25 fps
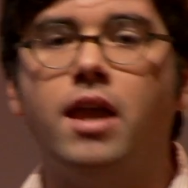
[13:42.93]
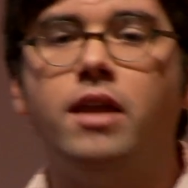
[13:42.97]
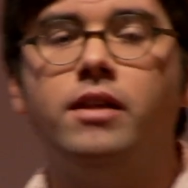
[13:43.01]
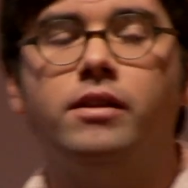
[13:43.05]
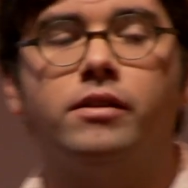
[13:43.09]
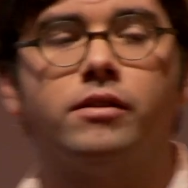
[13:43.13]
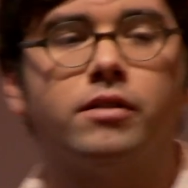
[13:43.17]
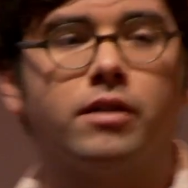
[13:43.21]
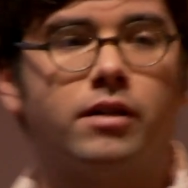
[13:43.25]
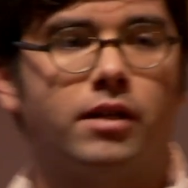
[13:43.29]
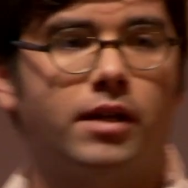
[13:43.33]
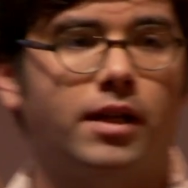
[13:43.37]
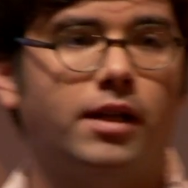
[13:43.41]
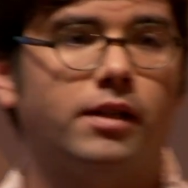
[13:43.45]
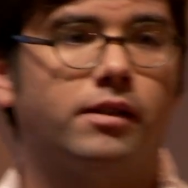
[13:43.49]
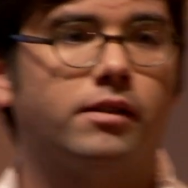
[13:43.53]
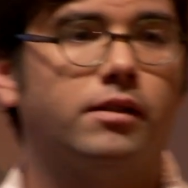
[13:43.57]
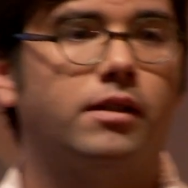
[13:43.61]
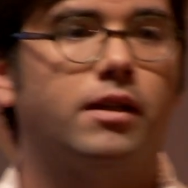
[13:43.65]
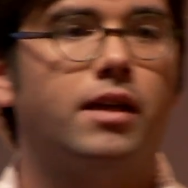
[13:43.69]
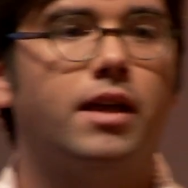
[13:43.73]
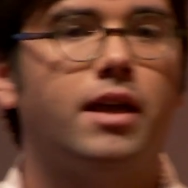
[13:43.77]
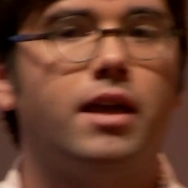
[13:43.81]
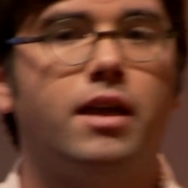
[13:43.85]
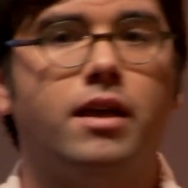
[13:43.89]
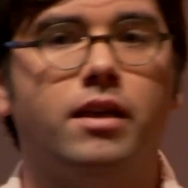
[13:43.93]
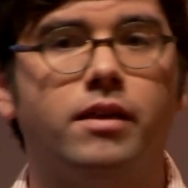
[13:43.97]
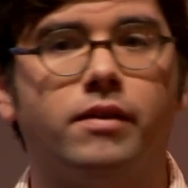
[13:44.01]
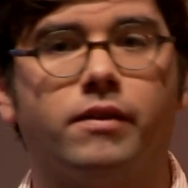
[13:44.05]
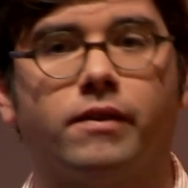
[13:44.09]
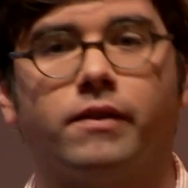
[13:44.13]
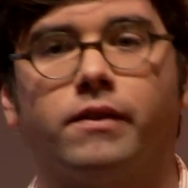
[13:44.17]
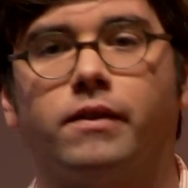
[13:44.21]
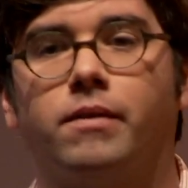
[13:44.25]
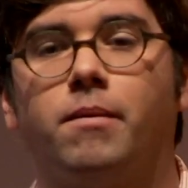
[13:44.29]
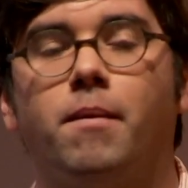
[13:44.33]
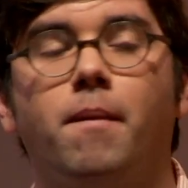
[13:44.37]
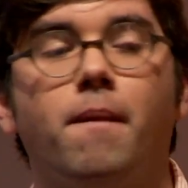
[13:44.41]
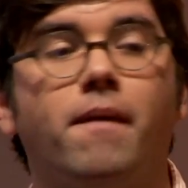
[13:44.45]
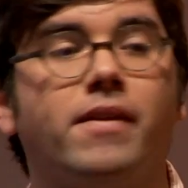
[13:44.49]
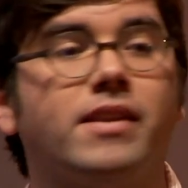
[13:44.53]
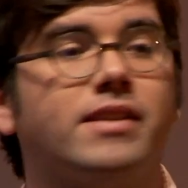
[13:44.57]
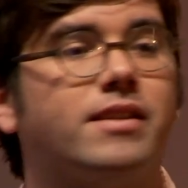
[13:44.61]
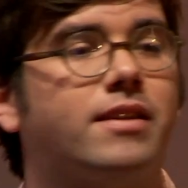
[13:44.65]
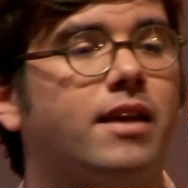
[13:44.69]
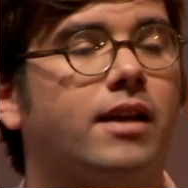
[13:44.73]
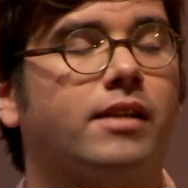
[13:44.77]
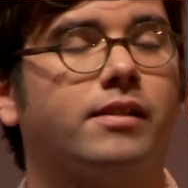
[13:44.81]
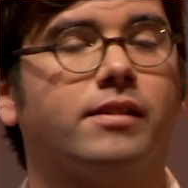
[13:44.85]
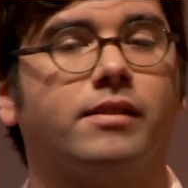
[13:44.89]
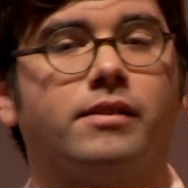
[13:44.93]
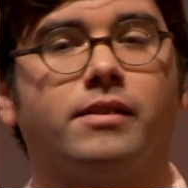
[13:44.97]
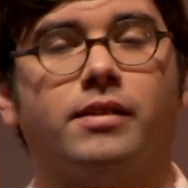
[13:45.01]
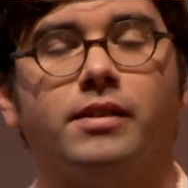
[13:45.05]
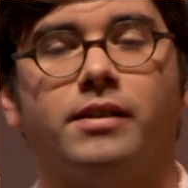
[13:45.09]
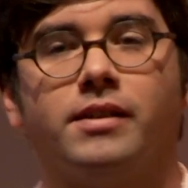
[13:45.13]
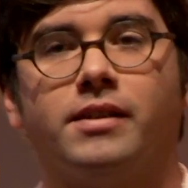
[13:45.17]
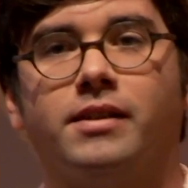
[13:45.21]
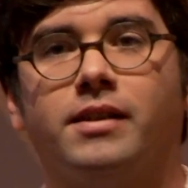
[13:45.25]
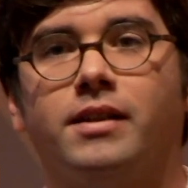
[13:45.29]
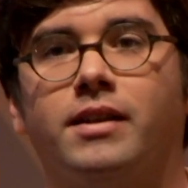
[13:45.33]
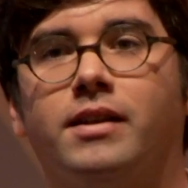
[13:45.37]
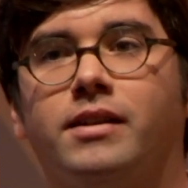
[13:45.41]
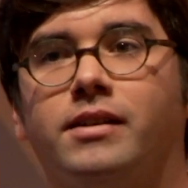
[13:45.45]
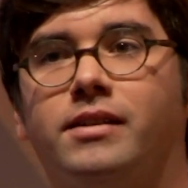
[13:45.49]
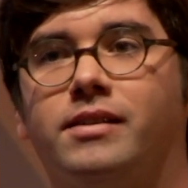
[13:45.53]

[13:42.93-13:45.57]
The internet is just